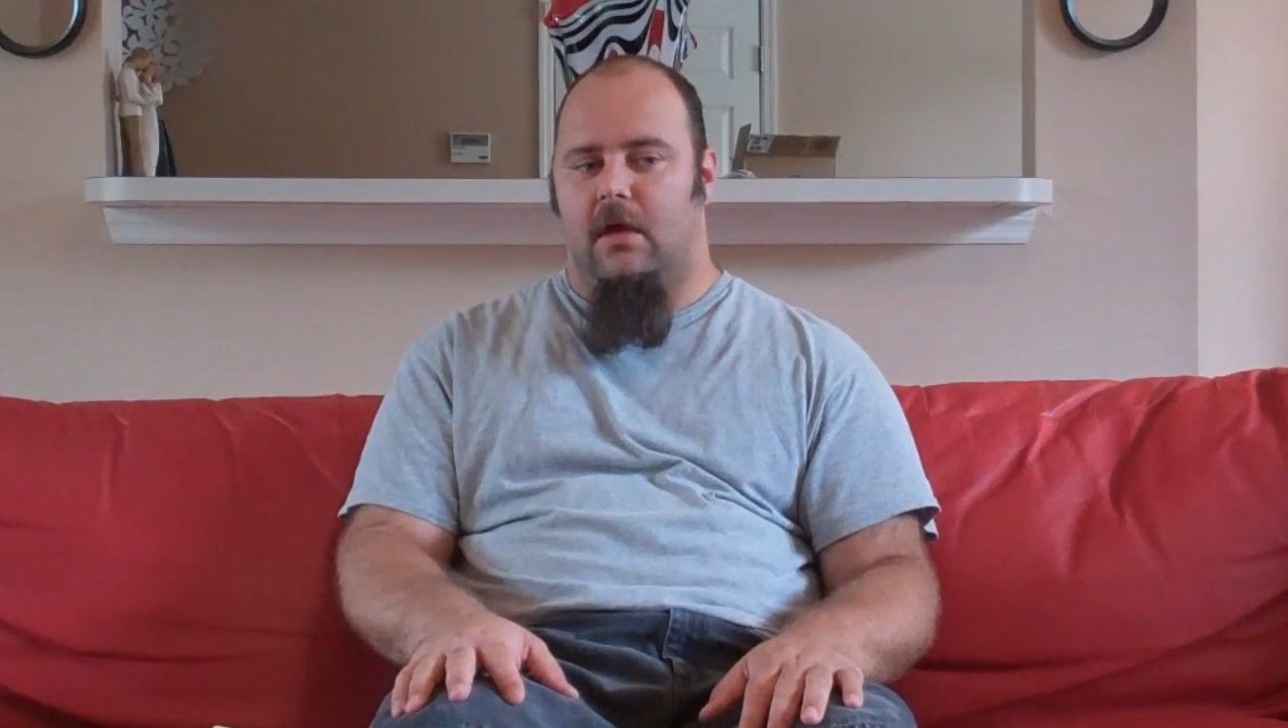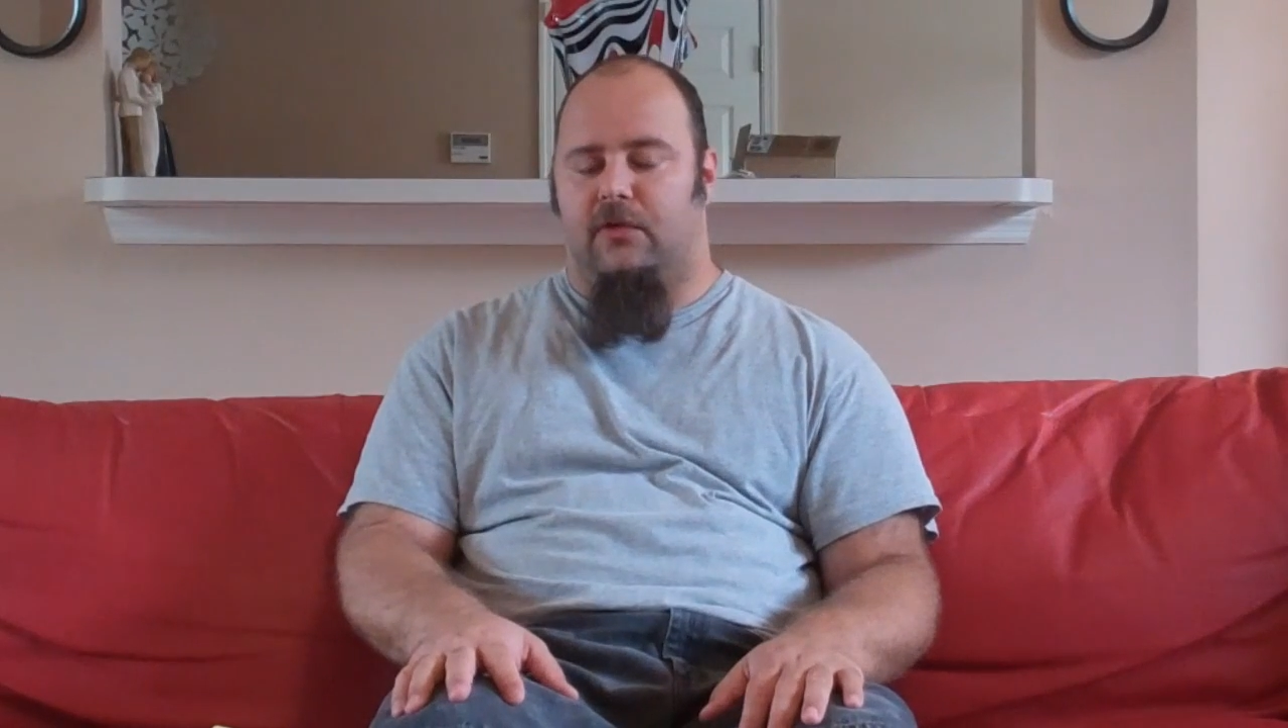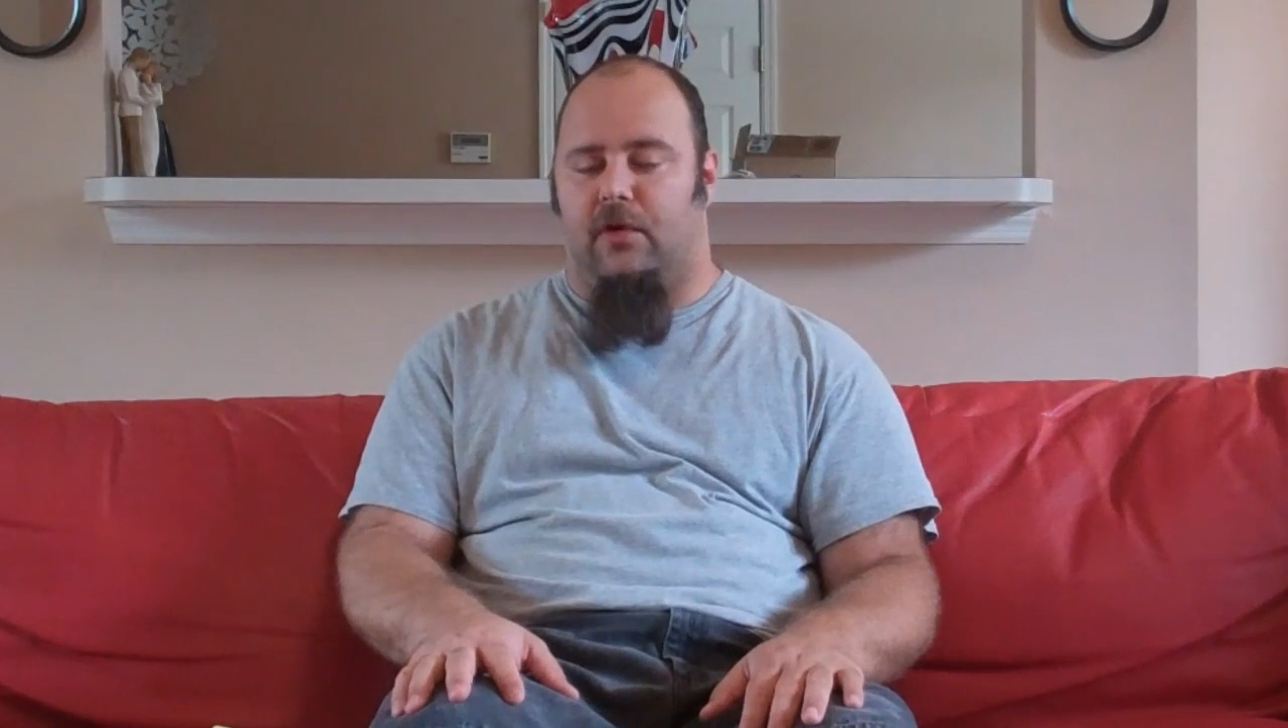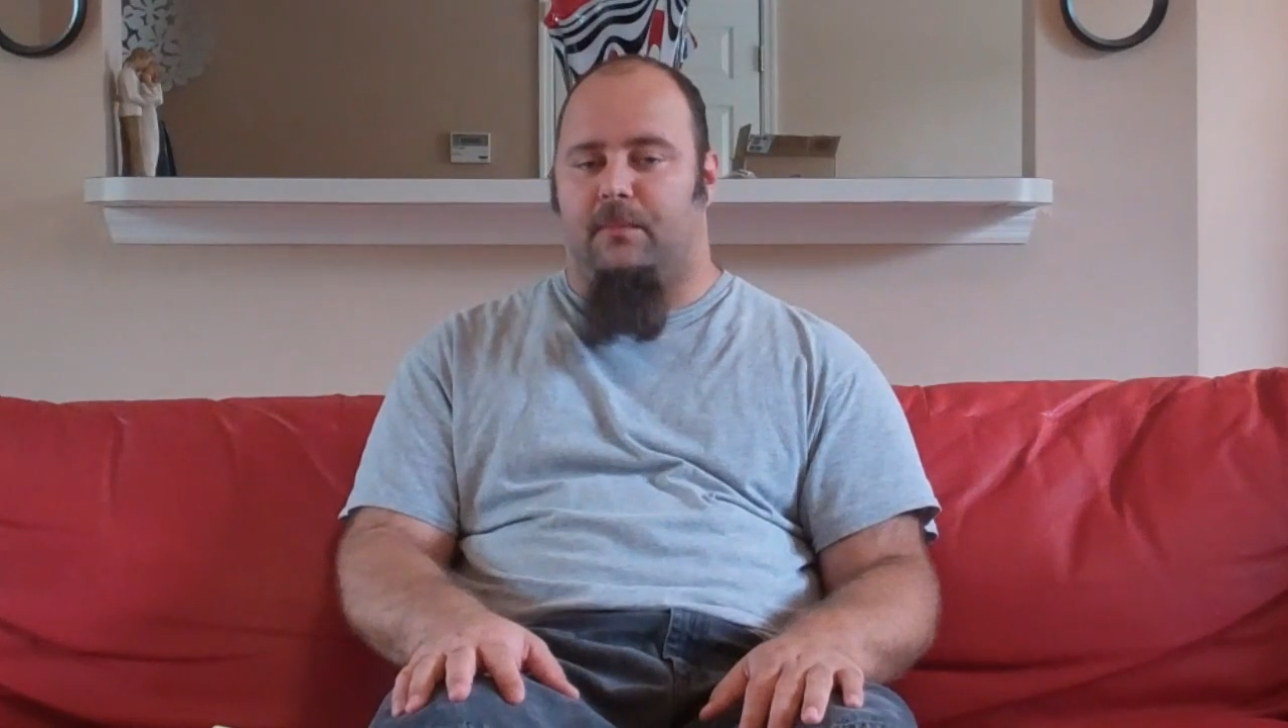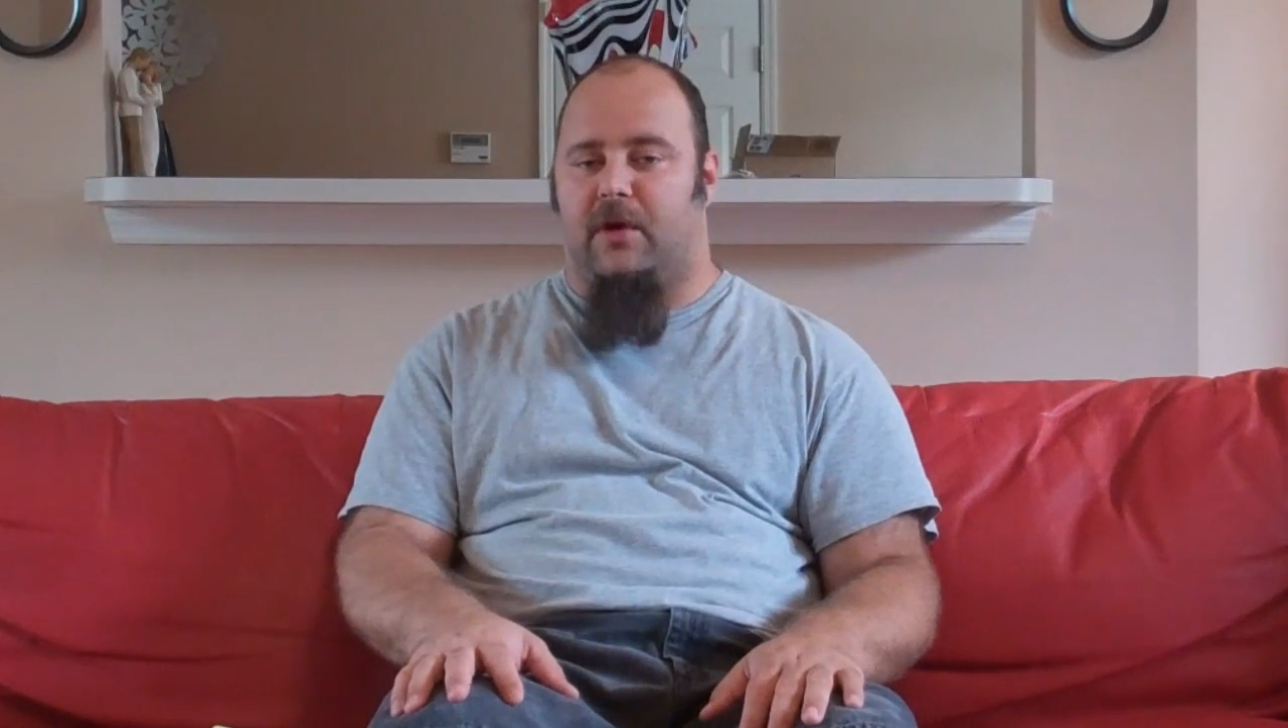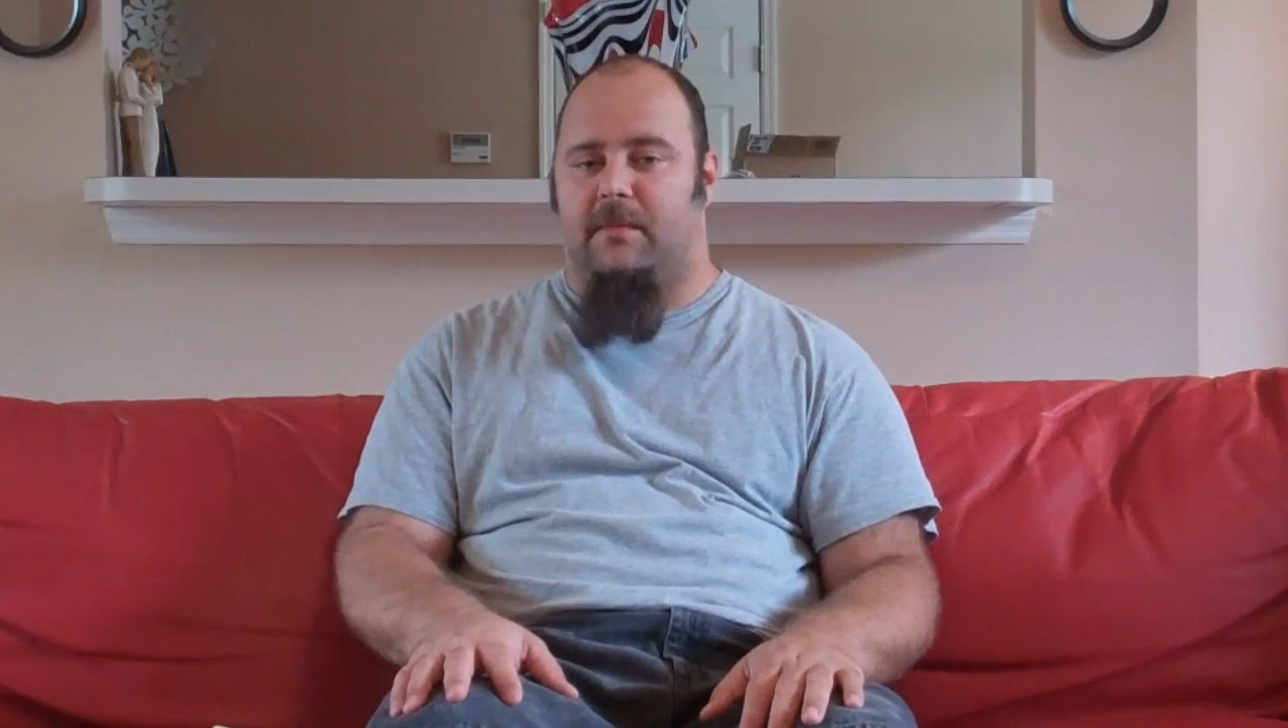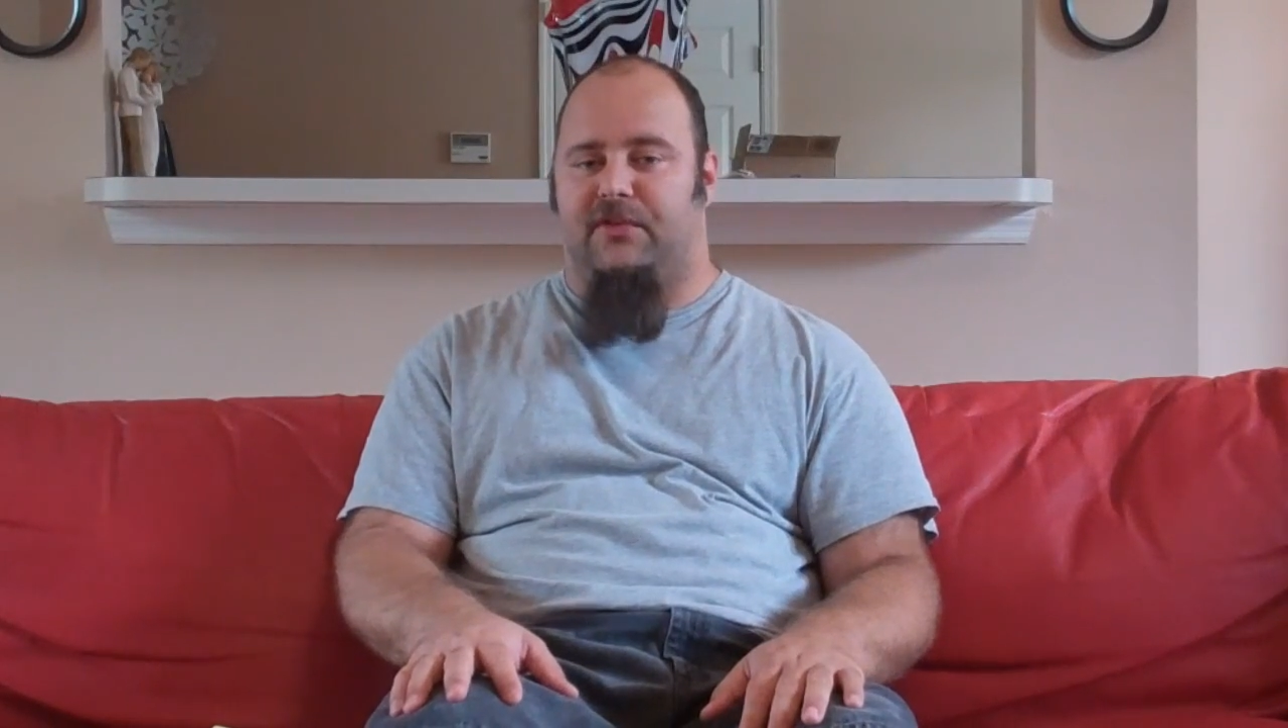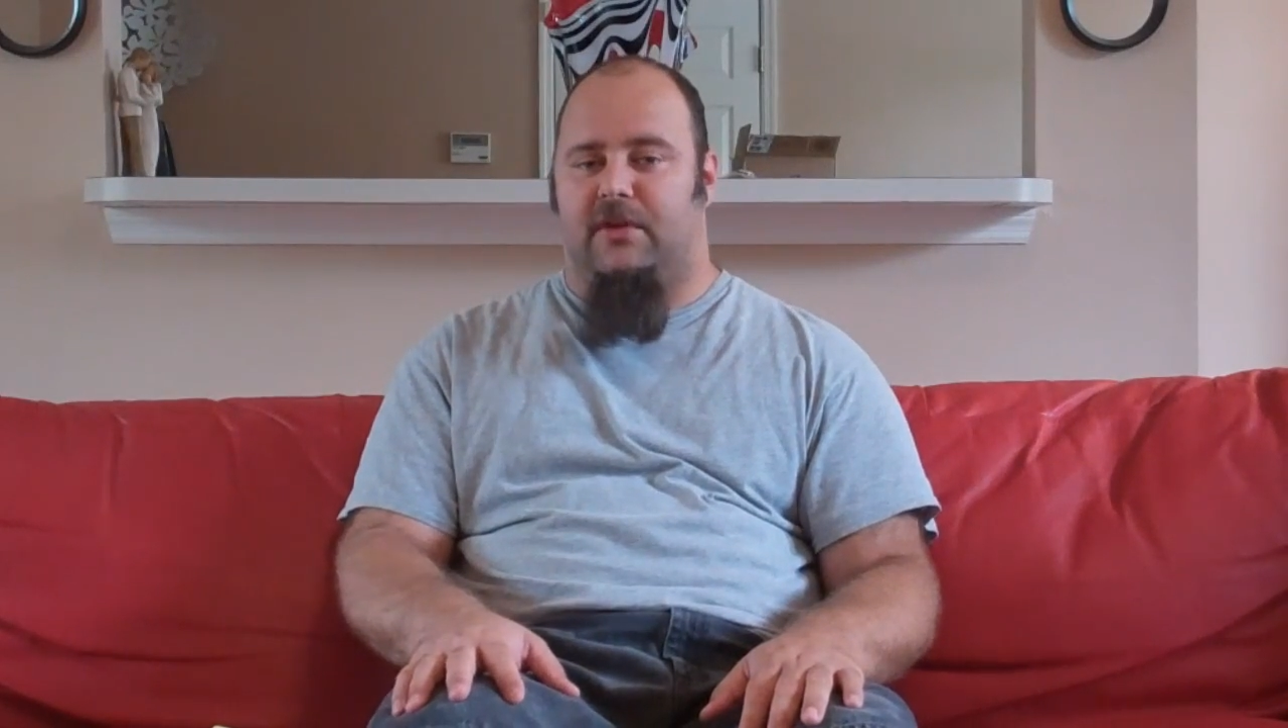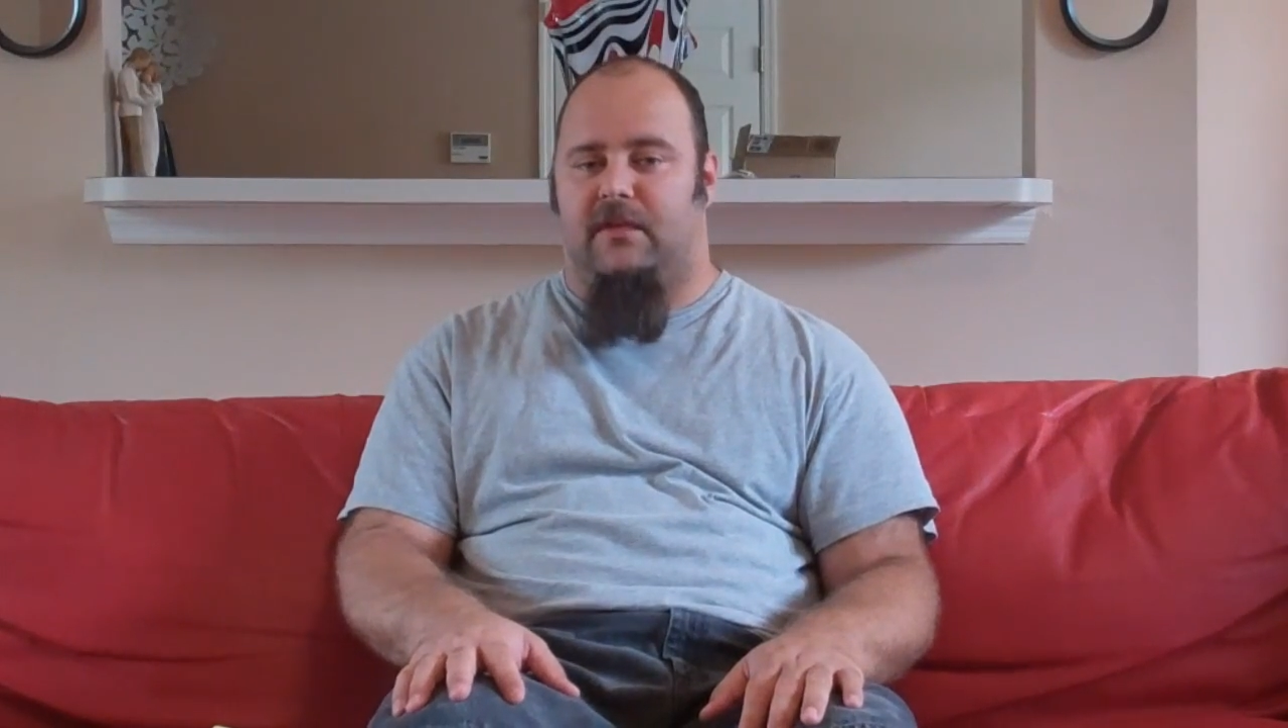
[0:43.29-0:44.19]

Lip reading: So I'm pretty much